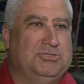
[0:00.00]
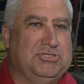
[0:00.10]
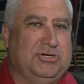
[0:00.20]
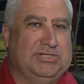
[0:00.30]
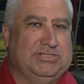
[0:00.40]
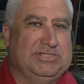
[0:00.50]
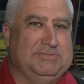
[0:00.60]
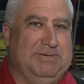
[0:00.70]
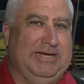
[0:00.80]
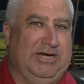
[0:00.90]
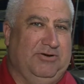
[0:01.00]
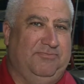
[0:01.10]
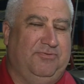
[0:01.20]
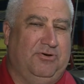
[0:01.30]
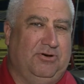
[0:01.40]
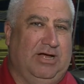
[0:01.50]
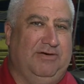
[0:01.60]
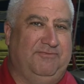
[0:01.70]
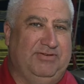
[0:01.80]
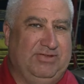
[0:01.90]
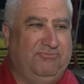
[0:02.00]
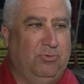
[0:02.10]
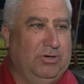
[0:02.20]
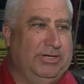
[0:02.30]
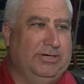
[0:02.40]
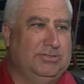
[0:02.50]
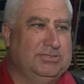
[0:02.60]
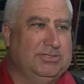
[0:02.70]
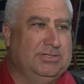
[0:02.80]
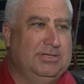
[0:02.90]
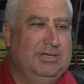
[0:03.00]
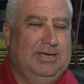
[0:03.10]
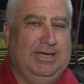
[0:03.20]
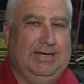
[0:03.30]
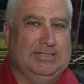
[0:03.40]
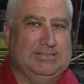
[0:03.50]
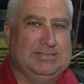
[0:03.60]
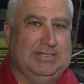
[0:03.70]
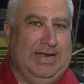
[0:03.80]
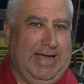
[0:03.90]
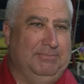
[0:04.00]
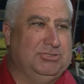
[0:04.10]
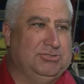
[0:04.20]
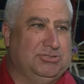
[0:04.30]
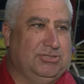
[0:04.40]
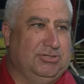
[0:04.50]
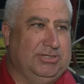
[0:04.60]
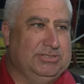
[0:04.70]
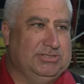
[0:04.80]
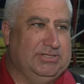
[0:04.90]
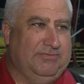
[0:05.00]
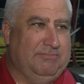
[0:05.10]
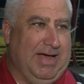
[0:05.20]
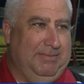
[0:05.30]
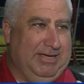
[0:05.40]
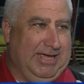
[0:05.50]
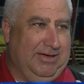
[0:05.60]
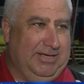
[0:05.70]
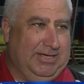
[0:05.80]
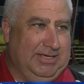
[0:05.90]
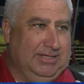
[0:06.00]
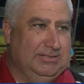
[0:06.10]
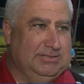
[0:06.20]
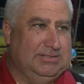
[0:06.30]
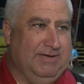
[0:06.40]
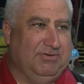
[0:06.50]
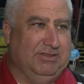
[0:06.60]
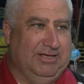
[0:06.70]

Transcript: Peru Circus has been here for uh, 54 years. It is an amateur circus of Miami County kids. You have to